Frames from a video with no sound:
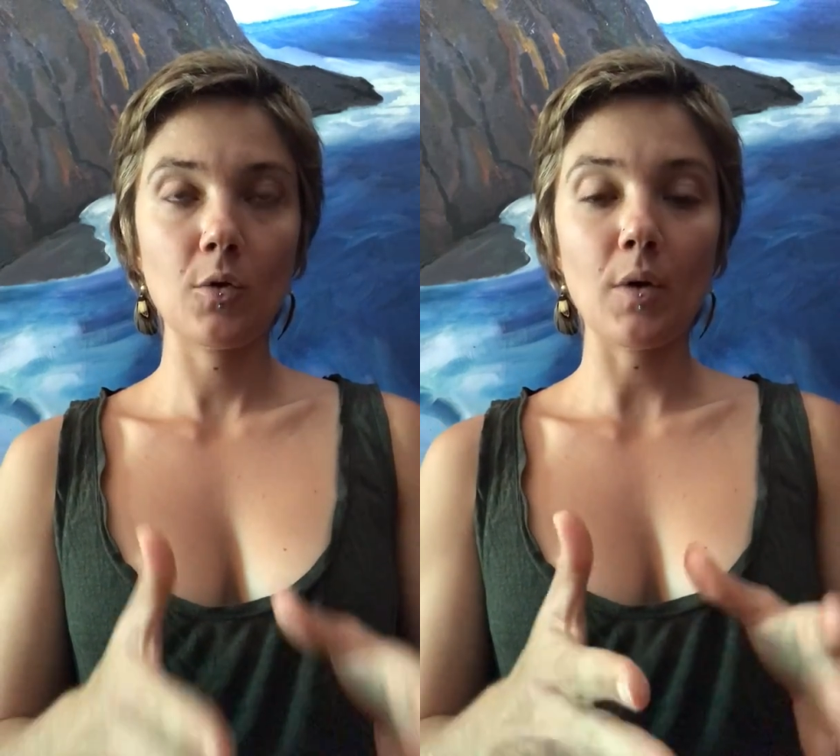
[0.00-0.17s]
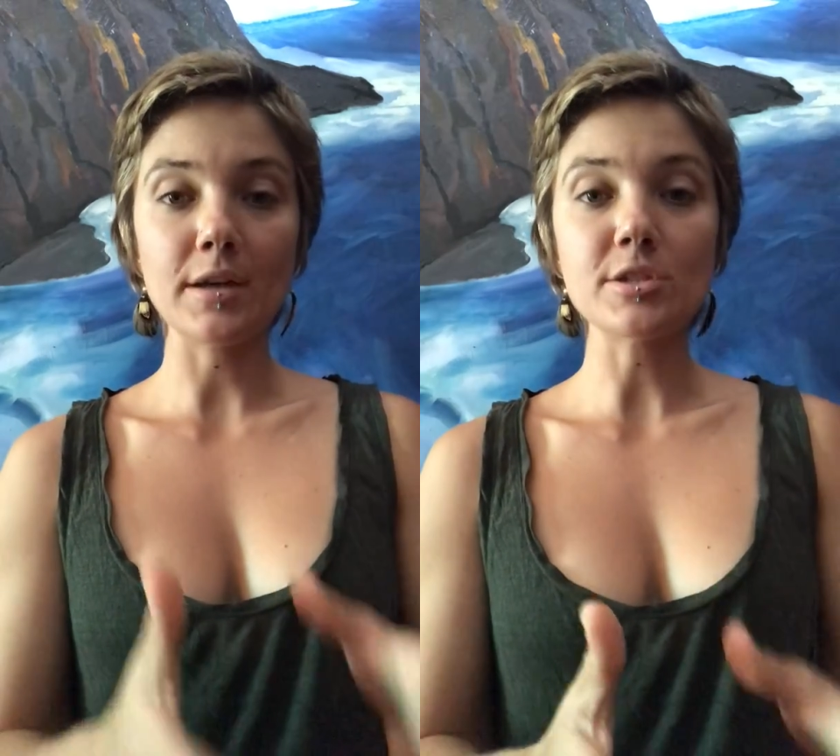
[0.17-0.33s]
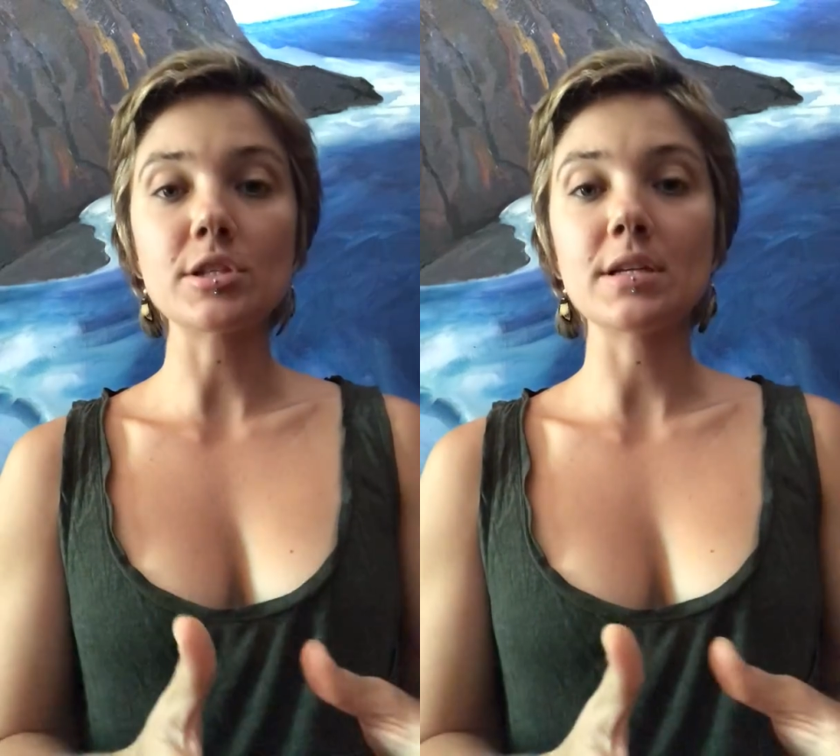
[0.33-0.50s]

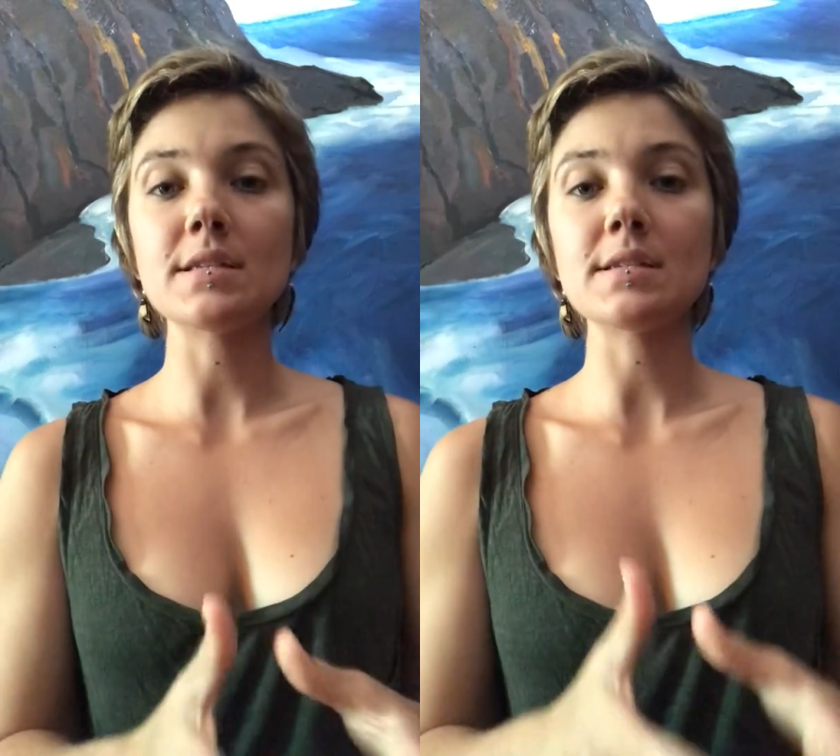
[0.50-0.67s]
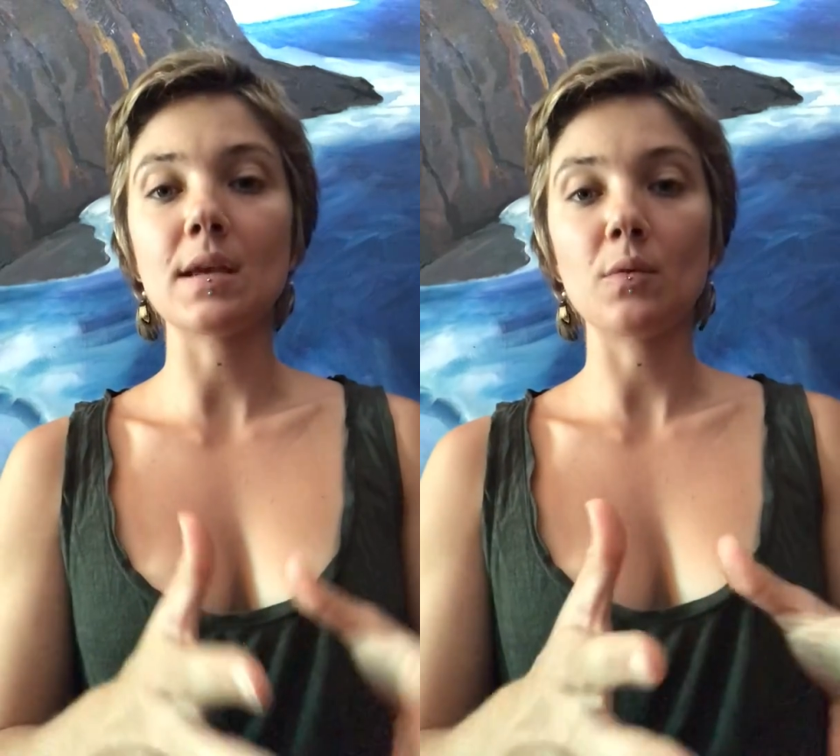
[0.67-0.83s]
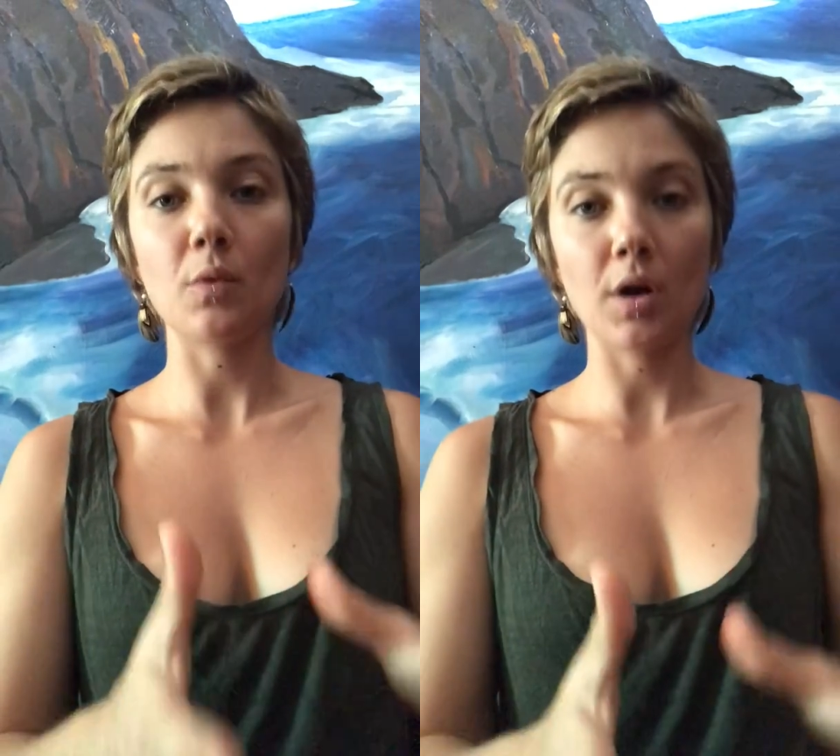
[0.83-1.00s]
questions
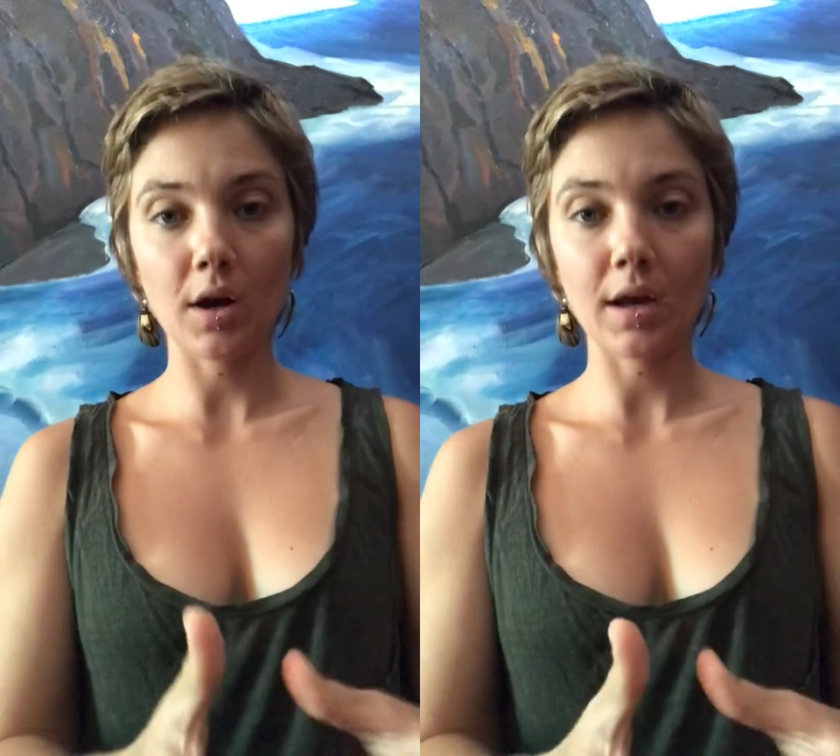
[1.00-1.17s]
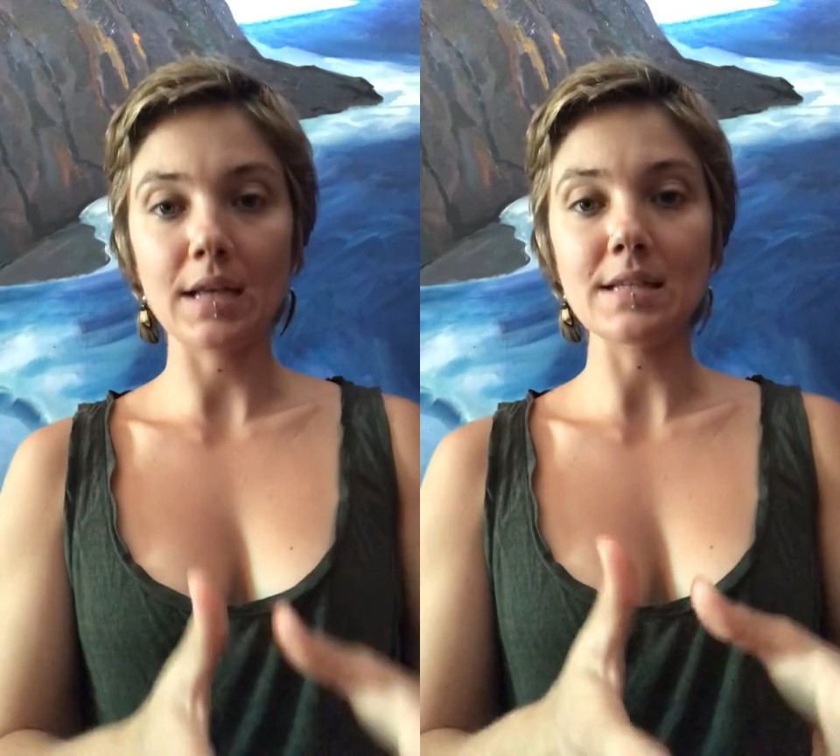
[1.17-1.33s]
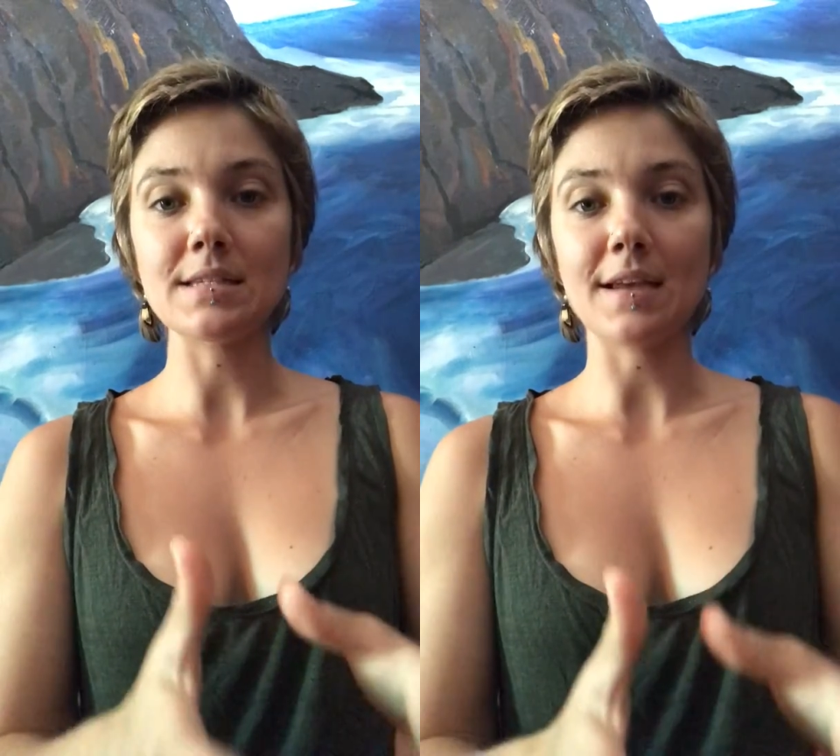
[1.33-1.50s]
and work and